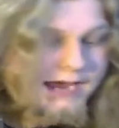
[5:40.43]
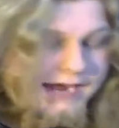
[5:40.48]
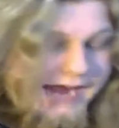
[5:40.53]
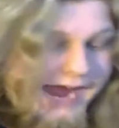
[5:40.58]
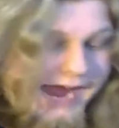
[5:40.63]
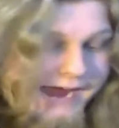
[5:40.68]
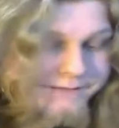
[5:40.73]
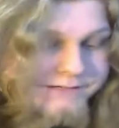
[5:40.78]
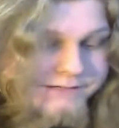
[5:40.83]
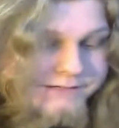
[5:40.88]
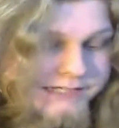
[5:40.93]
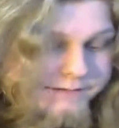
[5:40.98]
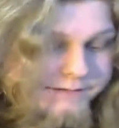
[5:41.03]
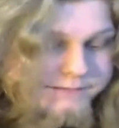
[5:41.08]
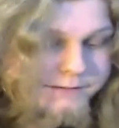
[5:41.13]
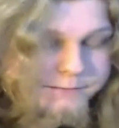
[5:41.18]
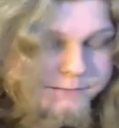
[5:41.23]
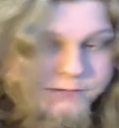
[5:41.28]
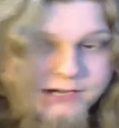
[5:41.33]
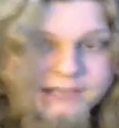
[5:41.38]
And I have to
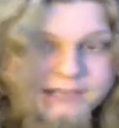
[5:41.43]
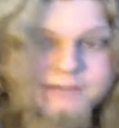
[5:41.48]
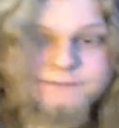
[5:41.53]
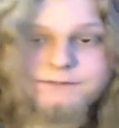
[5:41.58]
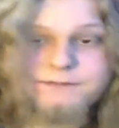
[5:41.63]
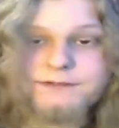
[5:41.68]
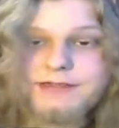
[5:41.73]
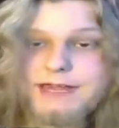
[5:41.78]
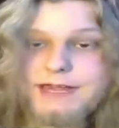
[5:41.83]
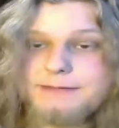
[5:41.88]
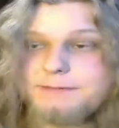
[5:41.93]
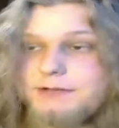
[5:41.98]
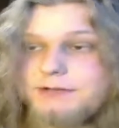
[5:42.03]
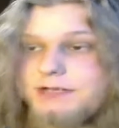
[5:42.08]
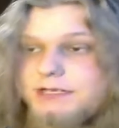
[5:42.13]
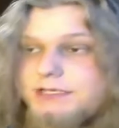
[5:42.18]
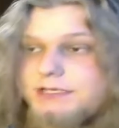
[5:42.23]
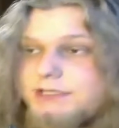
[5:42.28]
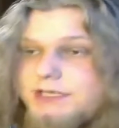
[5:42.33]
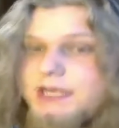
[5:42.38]
give them credit for that,
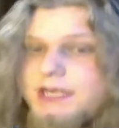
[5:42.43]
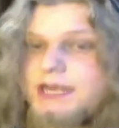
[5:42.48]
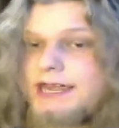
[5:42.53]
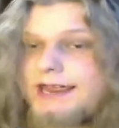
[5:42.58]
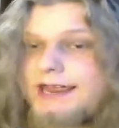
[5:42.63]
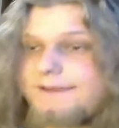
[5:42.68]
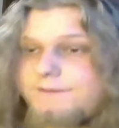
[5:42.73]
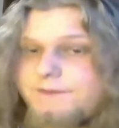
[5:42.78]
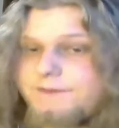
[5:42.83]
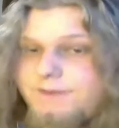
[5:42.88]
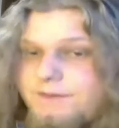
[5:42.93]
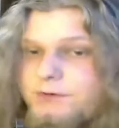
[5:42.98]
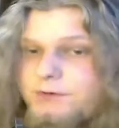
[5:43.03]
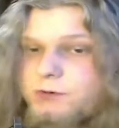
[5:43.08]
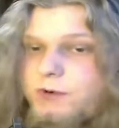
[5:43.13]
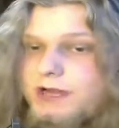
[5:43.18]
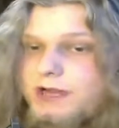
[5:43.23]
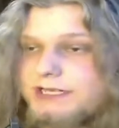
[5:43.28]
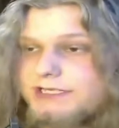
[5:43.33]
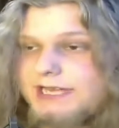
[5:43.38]
because if you've ever
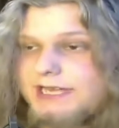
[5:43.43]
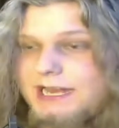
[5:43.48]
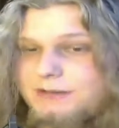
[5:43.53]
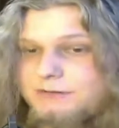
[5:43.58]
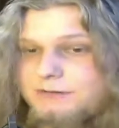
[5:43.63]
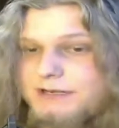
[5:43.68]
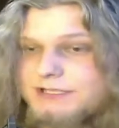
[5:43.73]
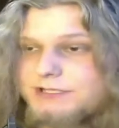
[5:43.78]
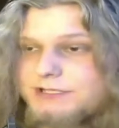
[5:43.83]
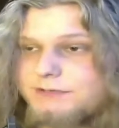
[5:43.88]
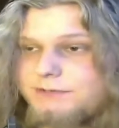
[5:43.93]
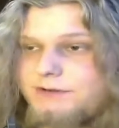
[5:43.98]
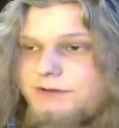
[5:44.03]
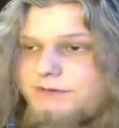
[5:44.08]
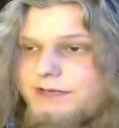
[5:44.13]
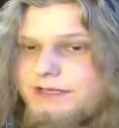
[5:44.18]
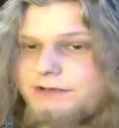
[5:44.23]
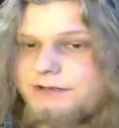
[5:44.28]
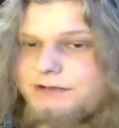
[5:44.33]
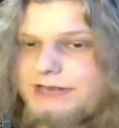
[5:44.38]
watched the Hellraiser
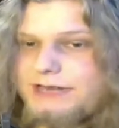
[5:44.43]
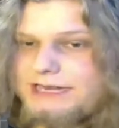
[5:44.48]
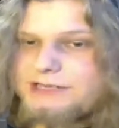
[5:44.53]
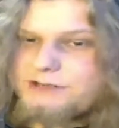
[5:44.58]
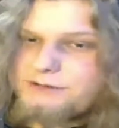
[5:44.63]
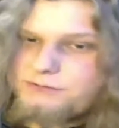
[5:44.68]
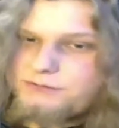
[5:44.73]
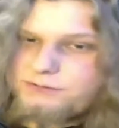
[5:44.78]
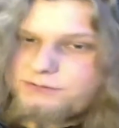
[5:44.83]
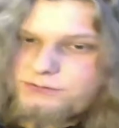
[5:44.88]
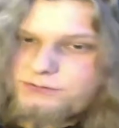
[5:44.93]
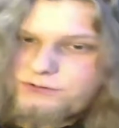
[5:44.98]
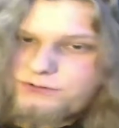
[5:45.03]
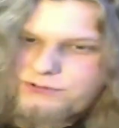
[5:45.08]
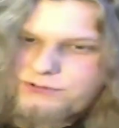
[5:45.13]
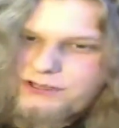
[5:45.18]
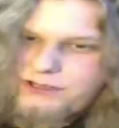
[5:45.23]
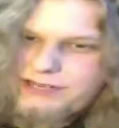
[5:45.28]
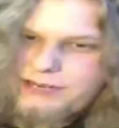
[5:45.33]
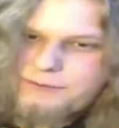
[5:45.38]
movie and you
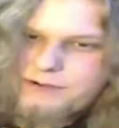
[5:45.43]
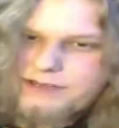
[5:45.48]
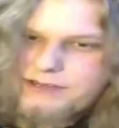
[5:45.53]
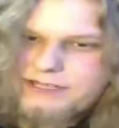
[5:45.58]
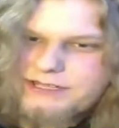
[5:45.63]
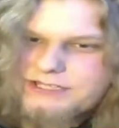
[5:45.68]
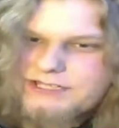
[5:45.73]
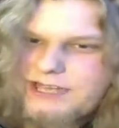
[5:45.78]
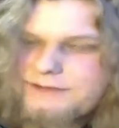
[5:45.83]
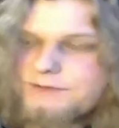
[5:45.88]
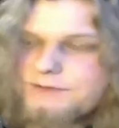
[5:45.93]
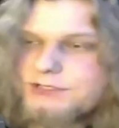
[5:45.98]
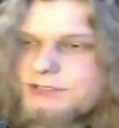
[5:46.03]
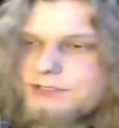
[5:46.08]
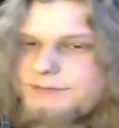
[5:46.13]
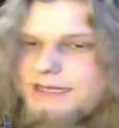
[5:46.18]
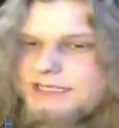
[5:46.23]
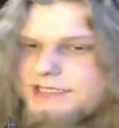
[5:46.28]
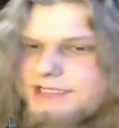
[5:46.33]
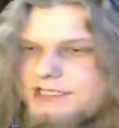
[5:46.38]
look at one of these novels,
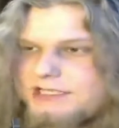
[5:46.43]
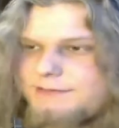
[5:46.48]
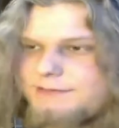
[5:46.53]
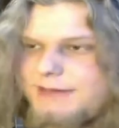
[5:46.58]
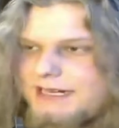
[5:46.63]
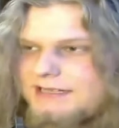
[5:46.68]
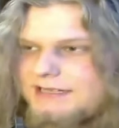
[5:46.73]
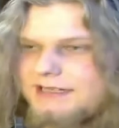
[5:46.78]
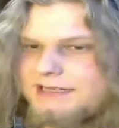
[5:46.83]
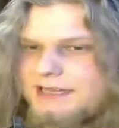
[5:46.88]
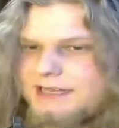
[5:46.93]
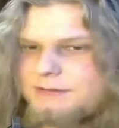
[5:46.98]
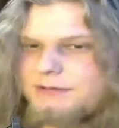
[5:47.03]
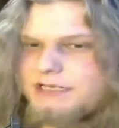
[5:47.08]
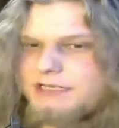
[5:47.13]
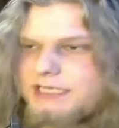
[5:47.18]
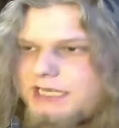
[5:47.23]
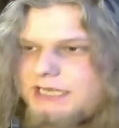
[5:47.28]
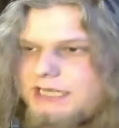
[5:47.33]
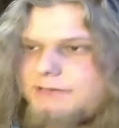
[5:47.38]
you might suspect that they
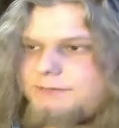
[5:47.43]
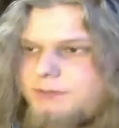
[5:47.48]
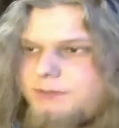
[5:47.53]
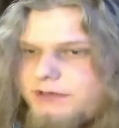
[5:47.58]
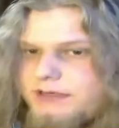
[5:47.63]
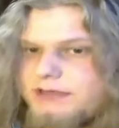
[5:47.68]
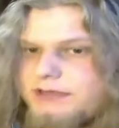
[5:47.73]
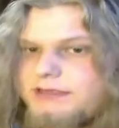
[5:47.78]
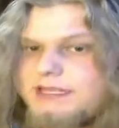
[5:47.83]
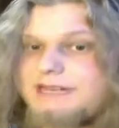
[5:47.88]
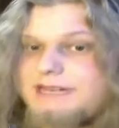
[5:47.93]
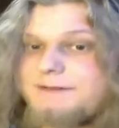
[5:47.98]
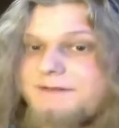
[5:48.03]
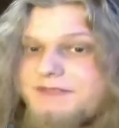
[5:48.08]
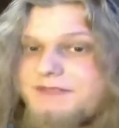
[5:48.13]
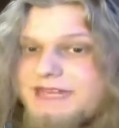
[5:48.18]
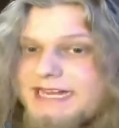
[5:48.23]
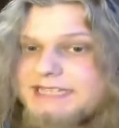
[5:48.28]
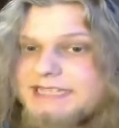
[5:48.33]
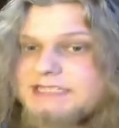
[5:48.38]
would keep with the theme
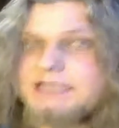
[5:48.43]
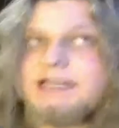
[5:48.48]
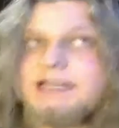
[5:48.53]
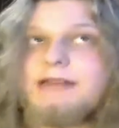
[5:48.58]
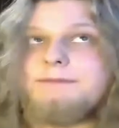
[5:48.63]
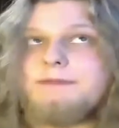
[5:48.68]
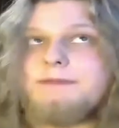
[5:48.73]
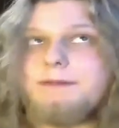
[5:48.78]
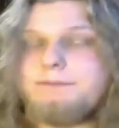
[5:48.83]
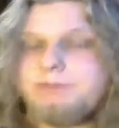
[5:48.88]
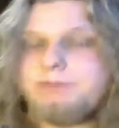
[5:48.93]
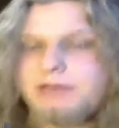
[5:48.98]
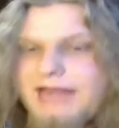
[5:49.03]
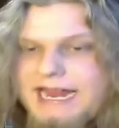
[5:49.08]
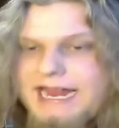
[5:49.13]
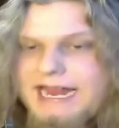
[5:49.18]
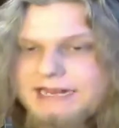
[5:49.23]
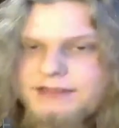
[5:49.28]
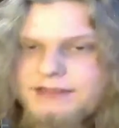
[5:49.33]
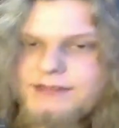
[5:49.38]
of the S&M, the
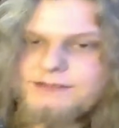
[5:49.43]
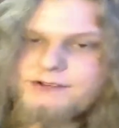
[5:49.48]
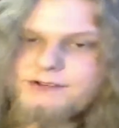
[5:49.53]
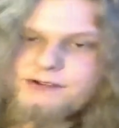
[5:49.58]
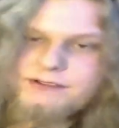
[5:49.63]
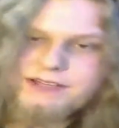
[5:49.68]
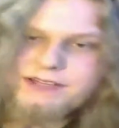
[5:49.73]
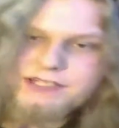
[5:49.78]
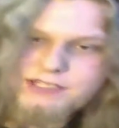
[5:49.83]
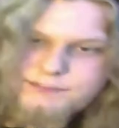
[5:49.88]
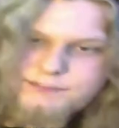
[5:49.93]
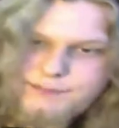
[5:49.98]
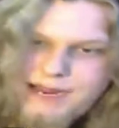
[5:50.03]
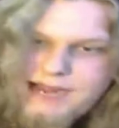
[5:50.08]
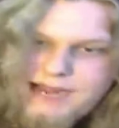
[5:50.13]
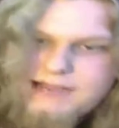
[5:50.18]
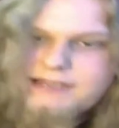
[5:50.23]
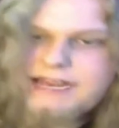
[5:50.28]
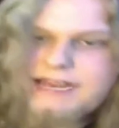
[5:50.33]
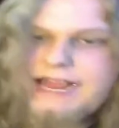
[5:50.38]
black leather and the
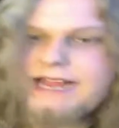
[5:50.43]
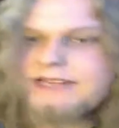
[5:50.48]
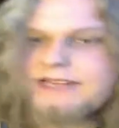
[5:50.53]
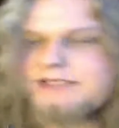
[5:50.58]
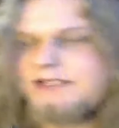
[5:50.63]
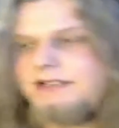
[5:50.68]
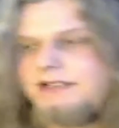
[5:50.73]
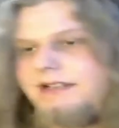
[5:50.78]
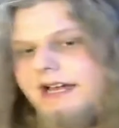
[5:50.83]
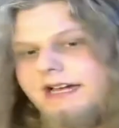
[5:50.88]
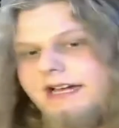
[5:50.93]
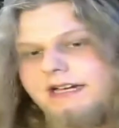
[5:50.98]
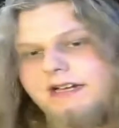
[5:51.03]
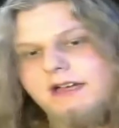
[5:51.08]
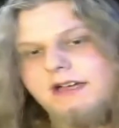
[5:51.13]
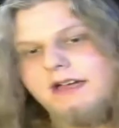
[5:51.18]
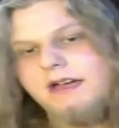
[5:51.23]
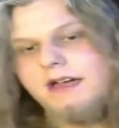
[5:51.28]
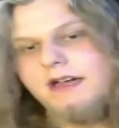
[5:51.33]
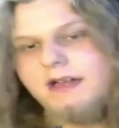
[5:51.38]
spandex and like
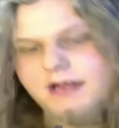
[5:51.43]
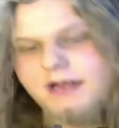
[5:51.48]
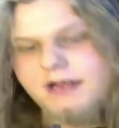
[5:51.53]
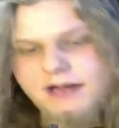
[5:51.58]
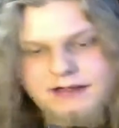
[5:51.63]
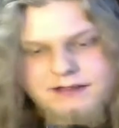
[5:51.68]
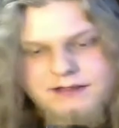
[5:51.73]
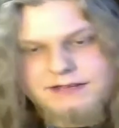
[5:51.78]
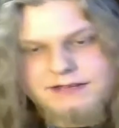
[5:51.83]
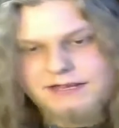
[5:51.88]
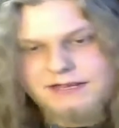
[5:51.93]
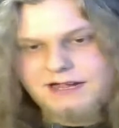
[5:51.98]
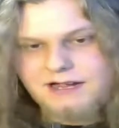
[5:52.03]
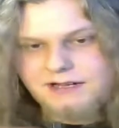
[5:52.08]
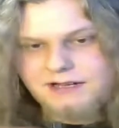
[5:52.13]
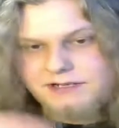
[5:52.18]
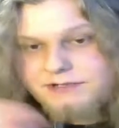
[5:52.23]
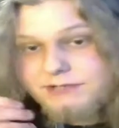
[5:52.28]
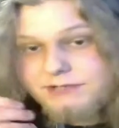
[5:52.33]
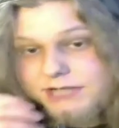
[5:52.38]

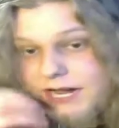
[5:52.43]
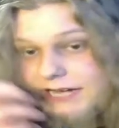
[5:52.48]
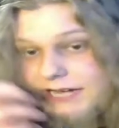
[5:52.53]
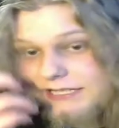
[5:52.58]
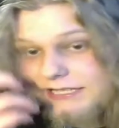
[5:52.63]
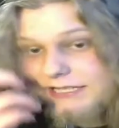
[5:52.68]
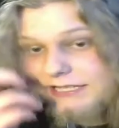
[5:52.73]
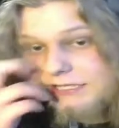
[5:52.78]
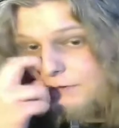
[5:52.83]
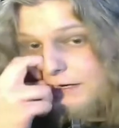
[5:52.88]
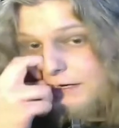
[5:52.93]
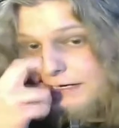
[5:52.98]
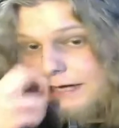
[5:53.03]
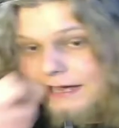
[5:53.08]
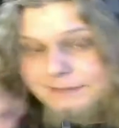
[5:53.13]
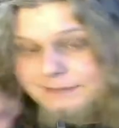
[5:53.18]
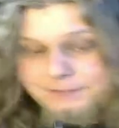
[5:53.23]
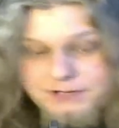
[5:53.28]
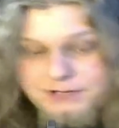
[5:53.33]
the cuts and whatnot.